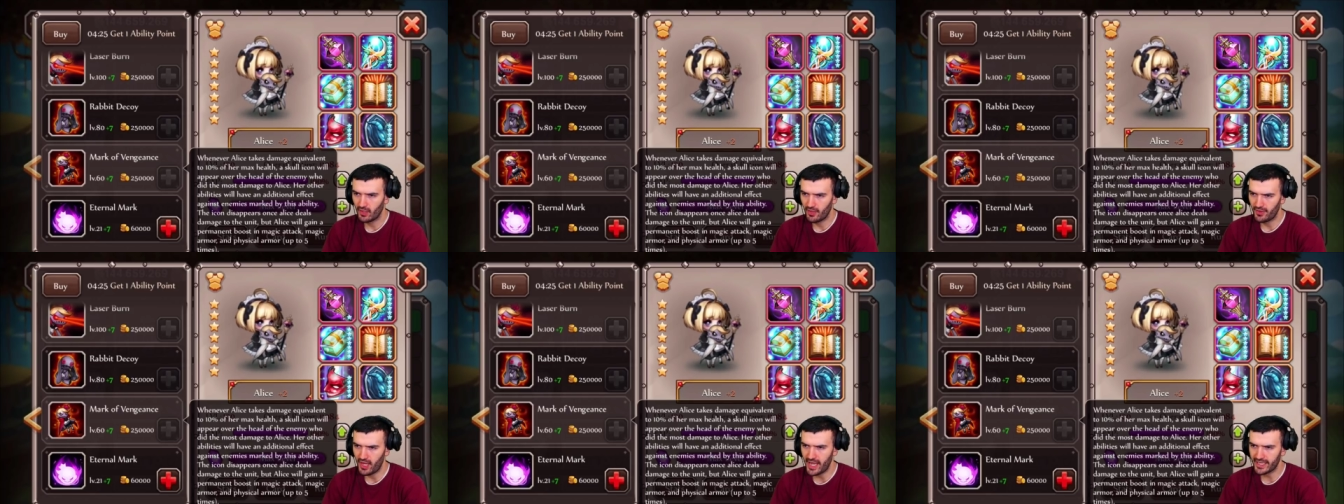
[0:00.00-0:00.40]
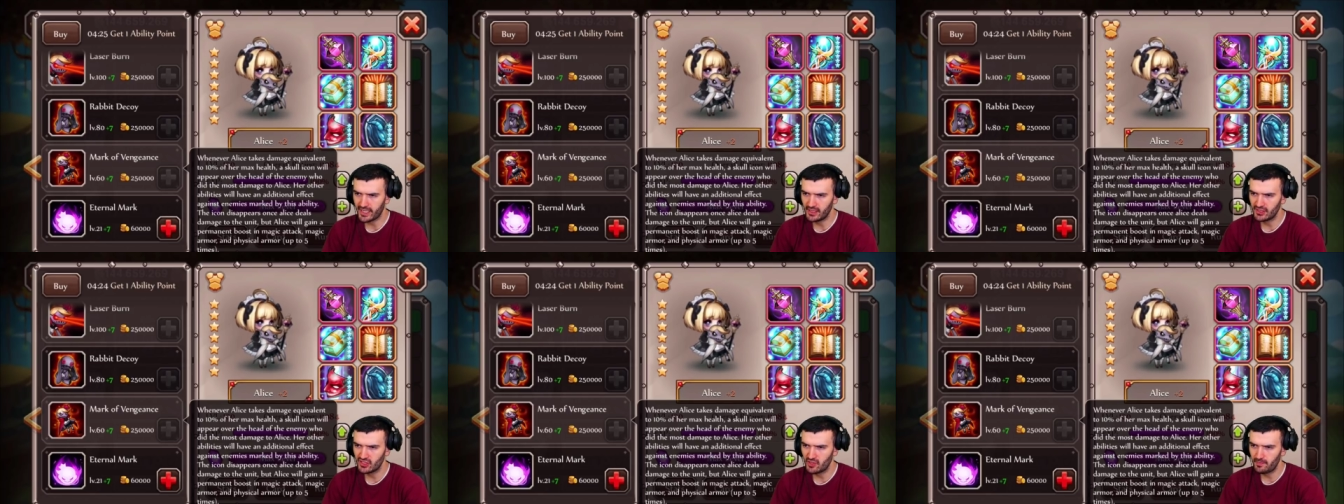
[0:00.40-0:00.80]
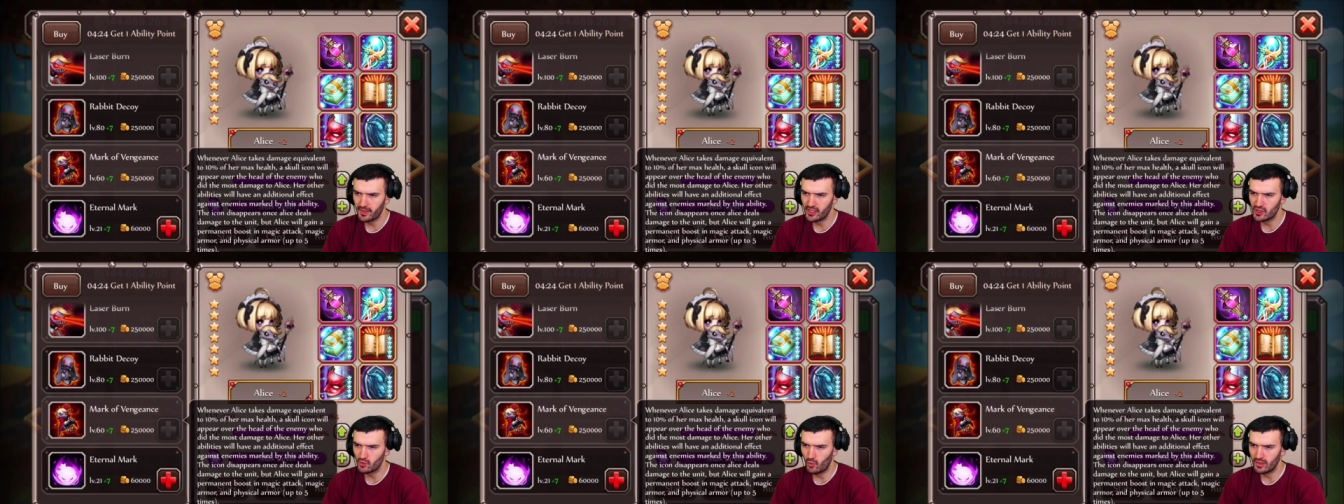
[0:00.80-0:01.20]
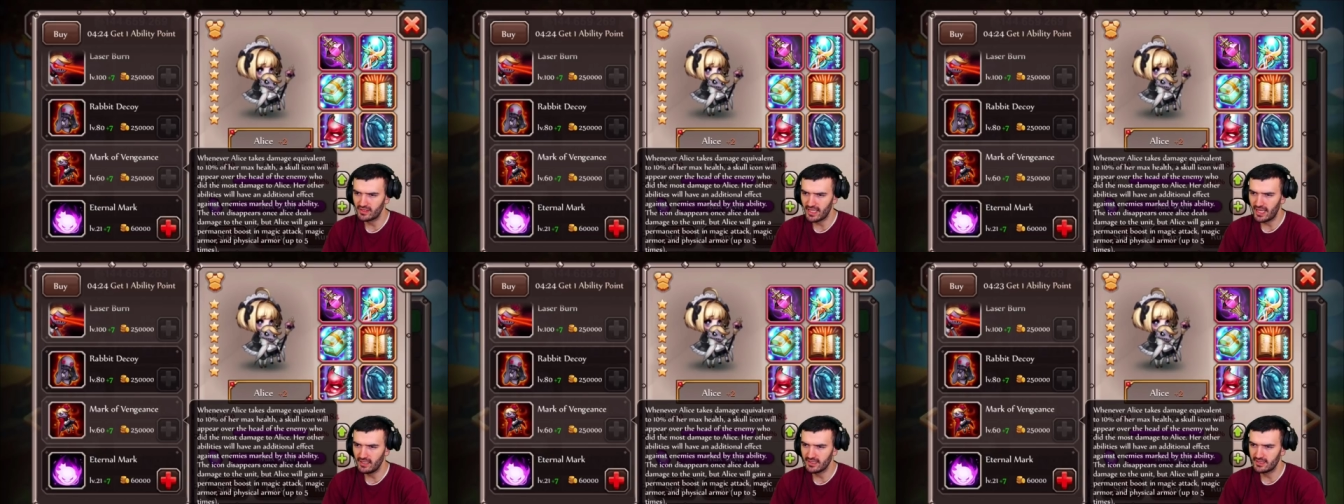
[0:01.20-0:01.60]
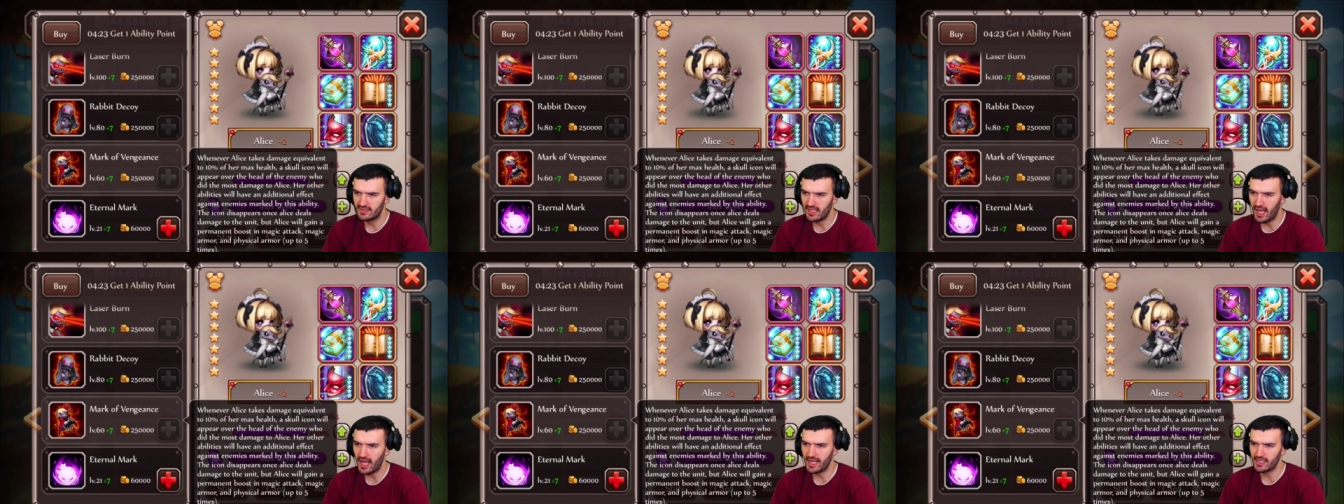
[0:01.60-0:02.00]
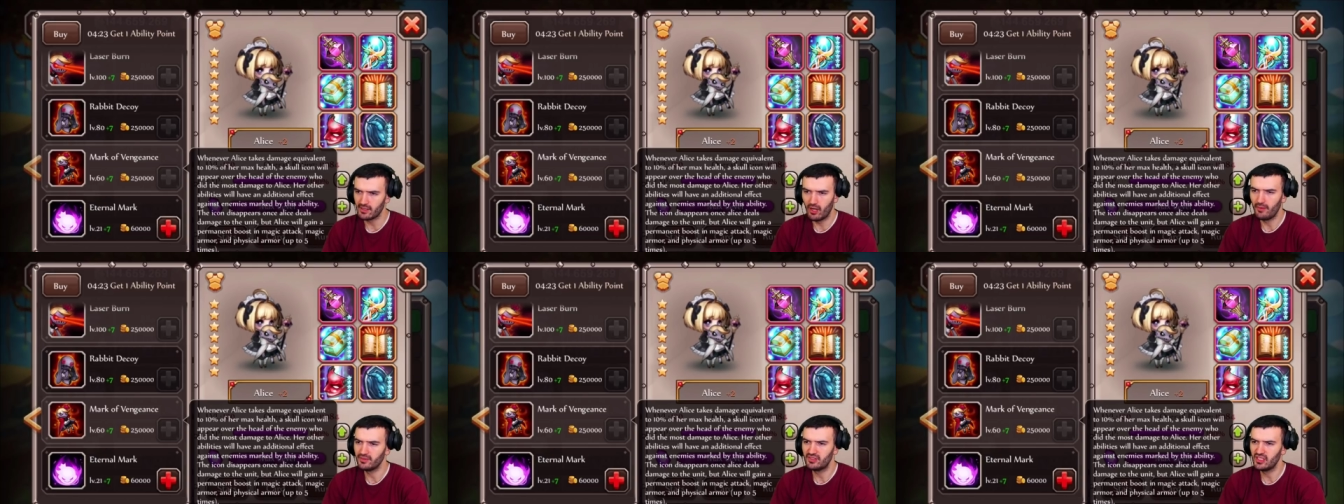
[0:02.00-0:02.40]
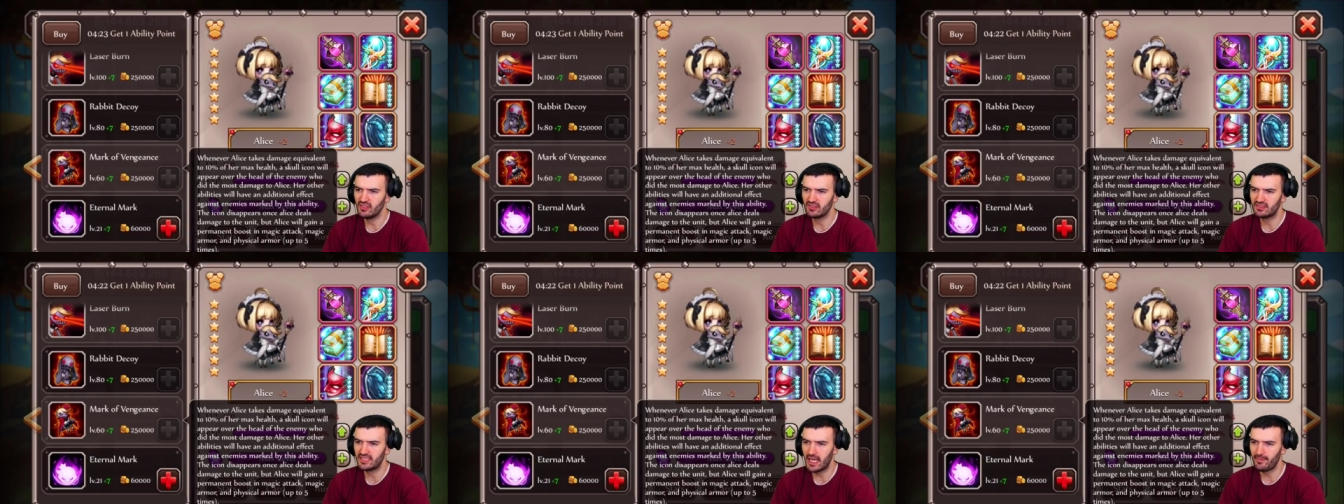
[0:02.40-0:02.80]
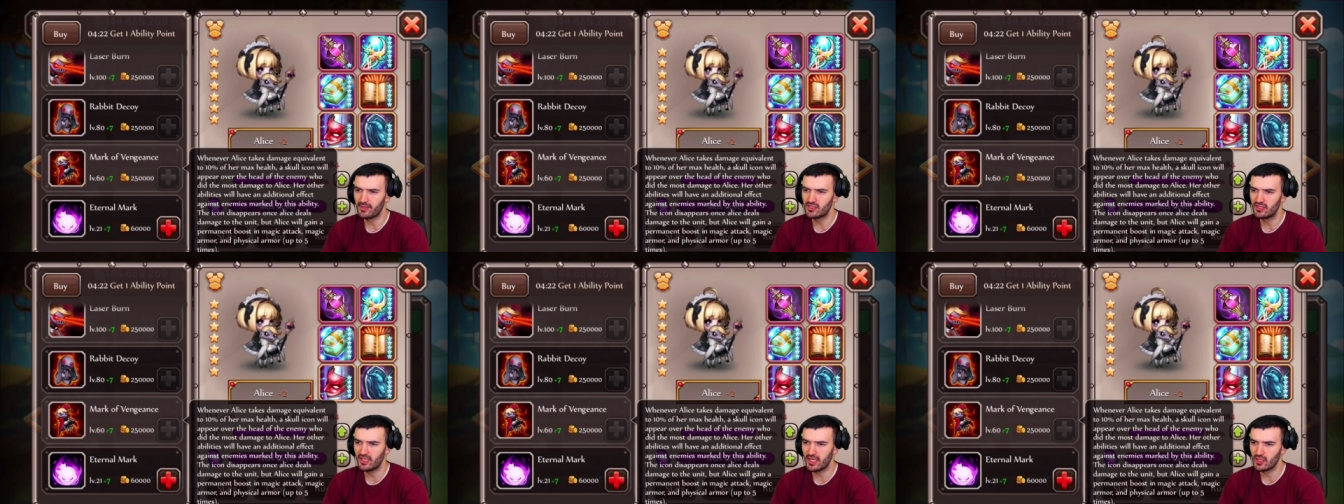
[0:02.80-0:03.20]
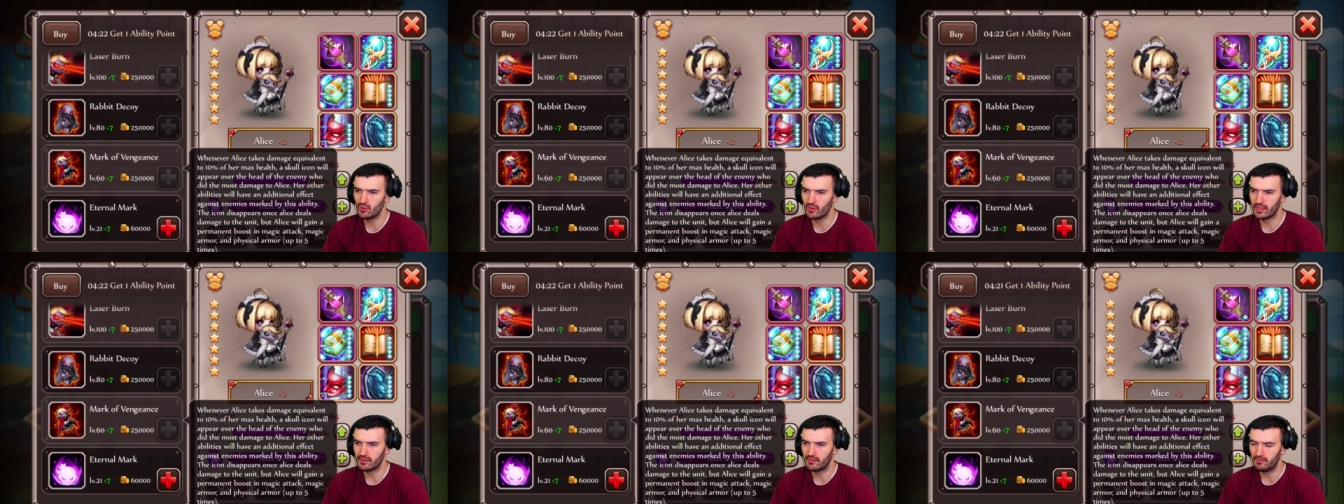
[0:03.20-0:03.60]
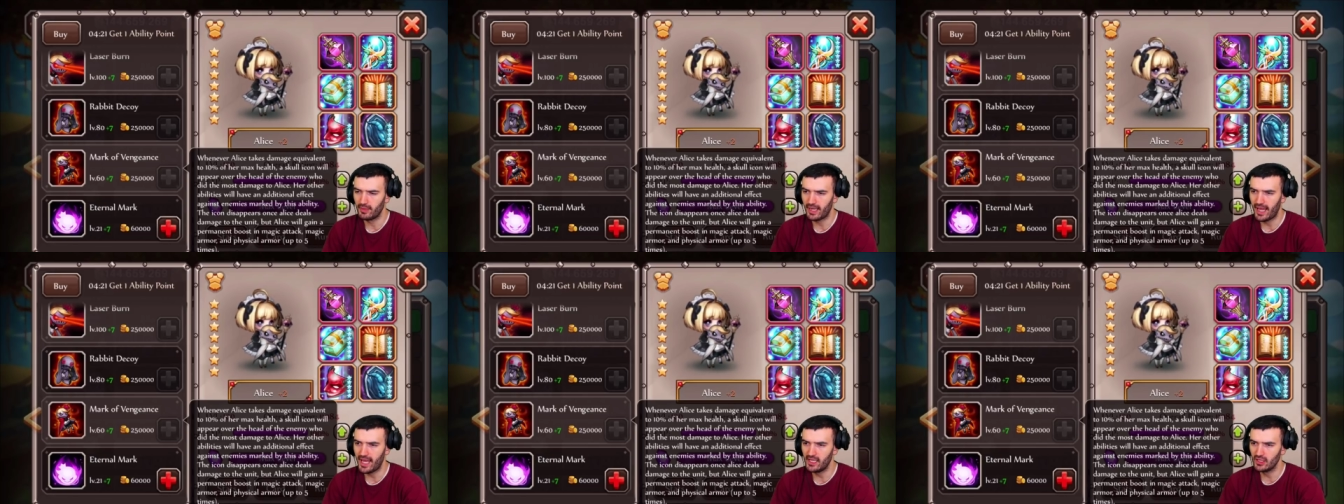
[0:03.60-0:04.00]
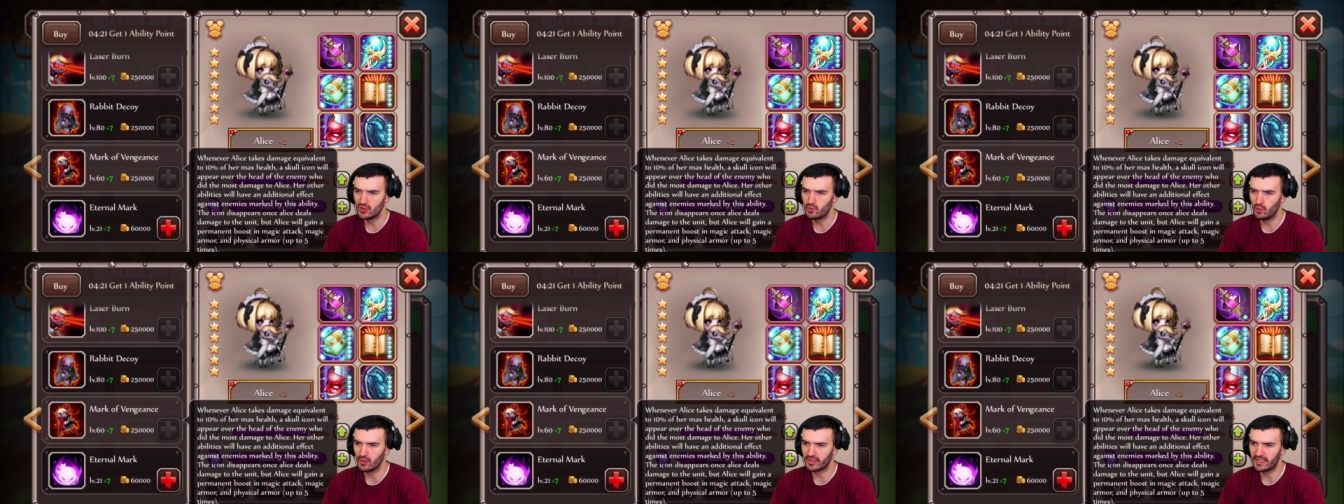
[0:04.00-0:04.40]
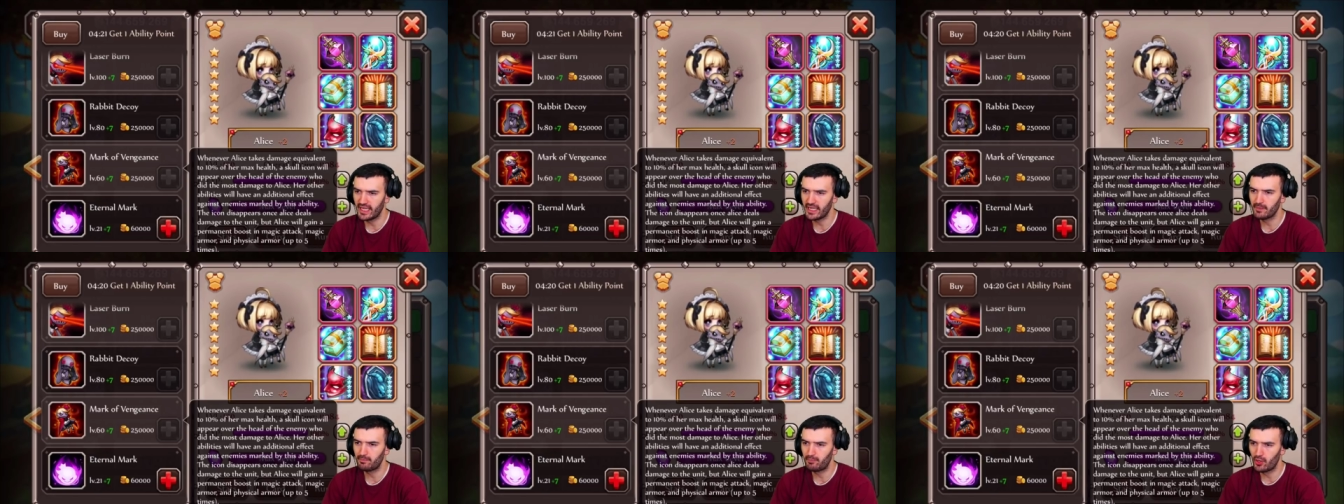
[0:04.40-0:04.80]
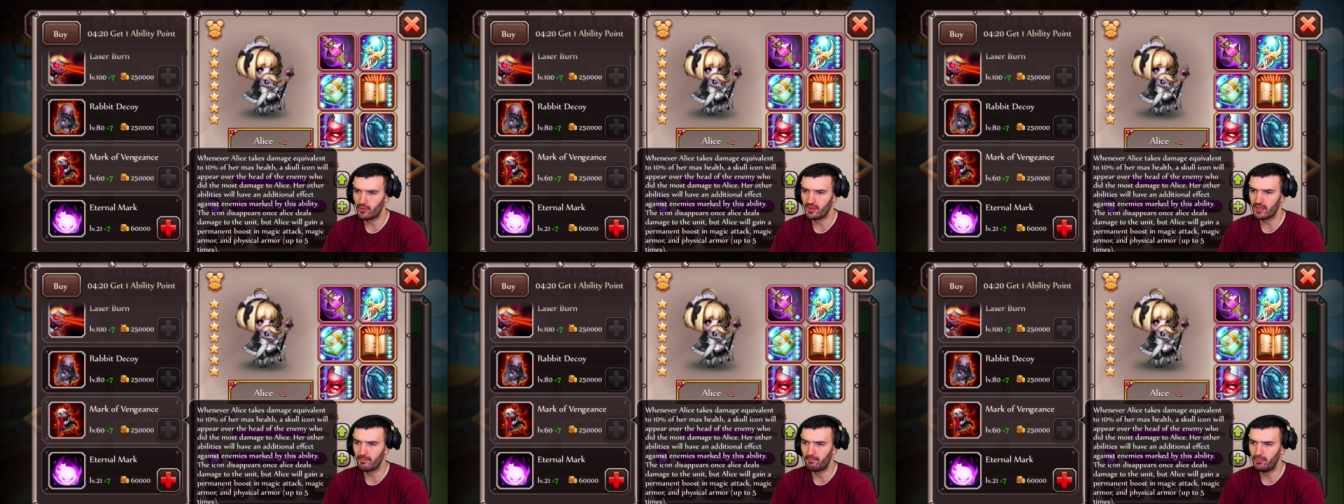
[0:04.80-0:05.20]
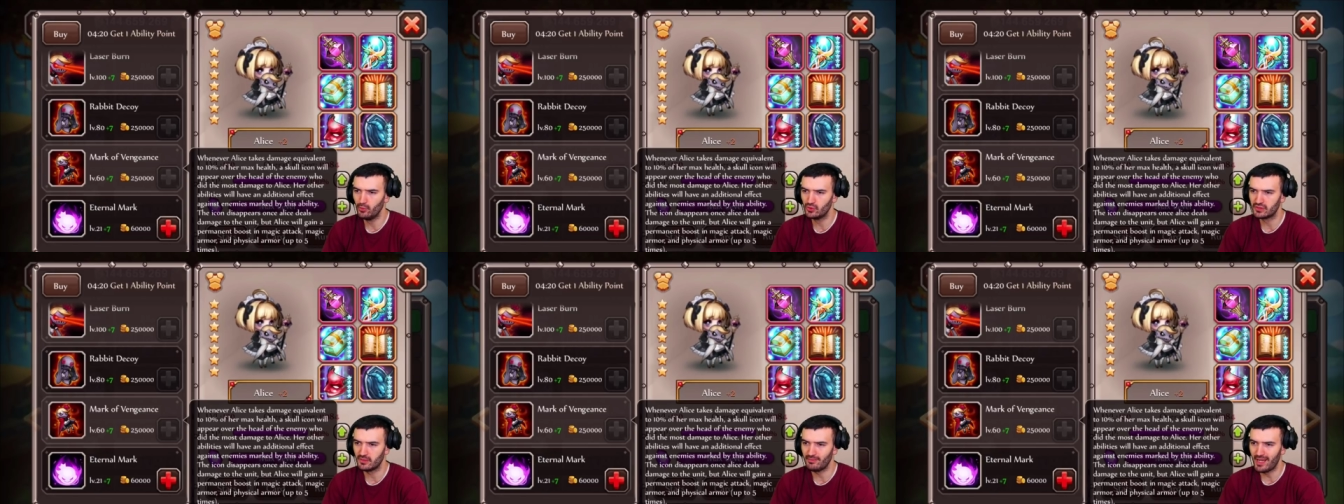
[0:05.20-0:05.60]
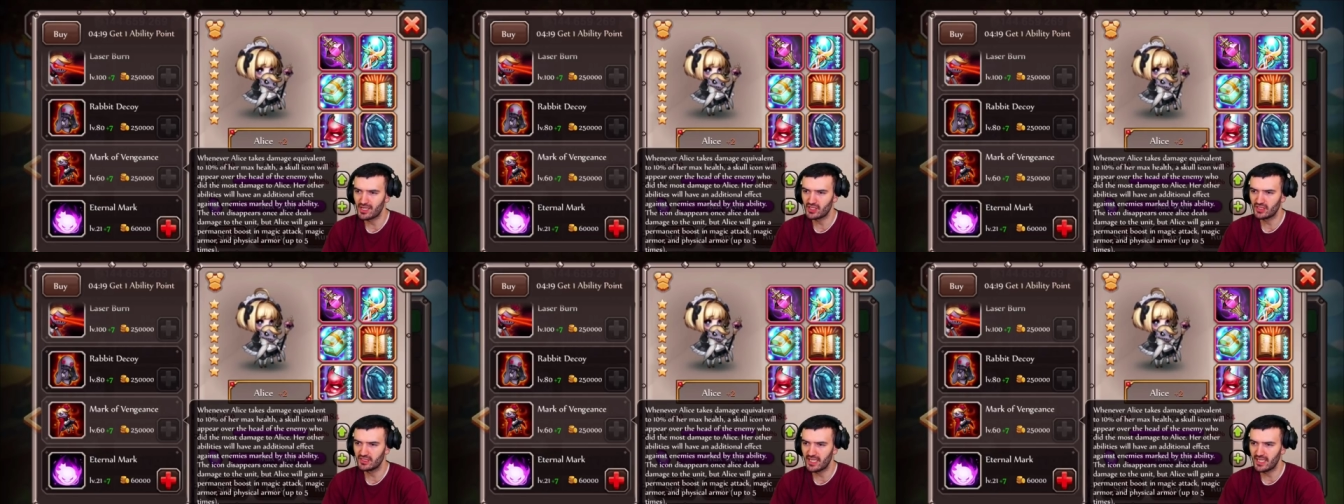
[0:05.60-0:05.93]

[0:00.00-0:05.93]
The icon disappears once Alice dies, or oh, uh, deals damage to that unit, but Alice will gain permanent boost in magic